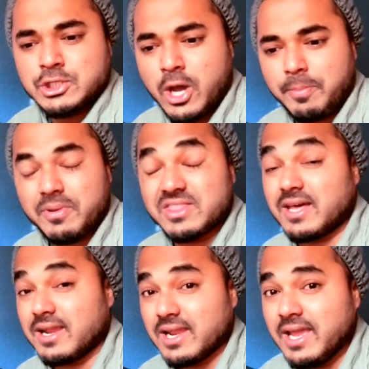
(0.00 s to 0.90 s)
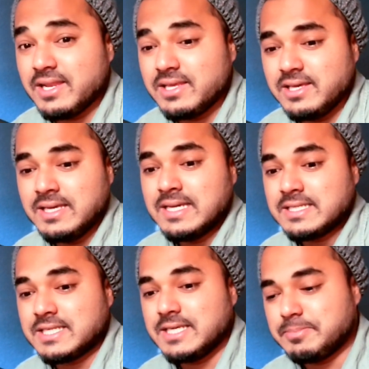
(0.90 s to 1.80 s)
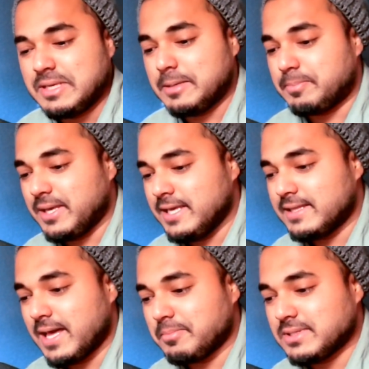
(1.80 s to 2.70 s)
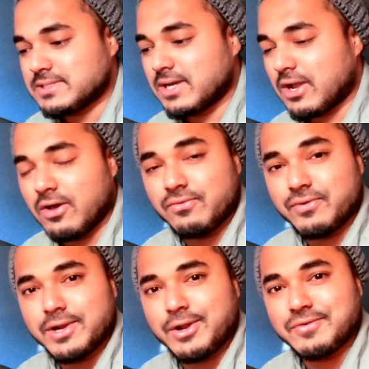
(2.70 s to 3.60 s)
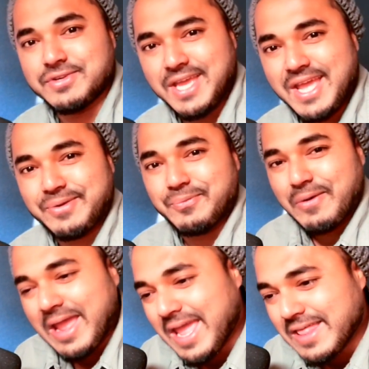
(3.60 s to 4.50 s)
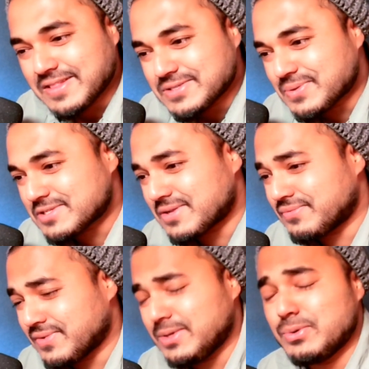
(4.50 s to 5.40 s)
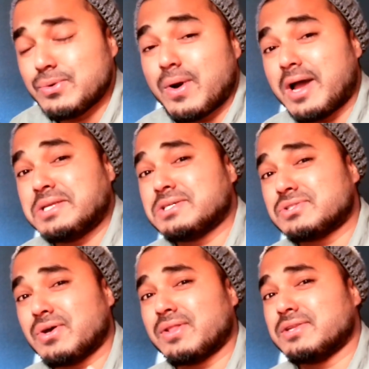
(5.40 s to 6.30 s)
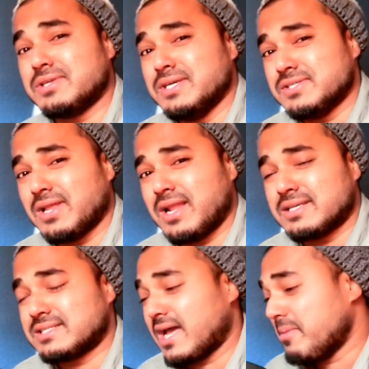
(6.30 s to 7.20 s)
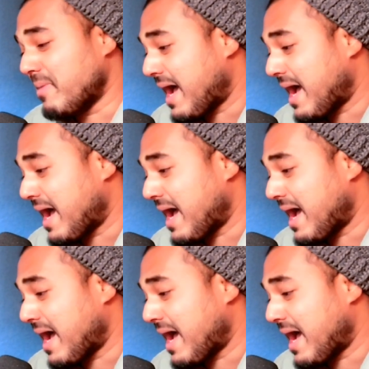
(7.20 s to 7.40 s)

Top of the Lady, TBP, that means the girlfriend of Ditway. This was the video, I just saw the teaser last time.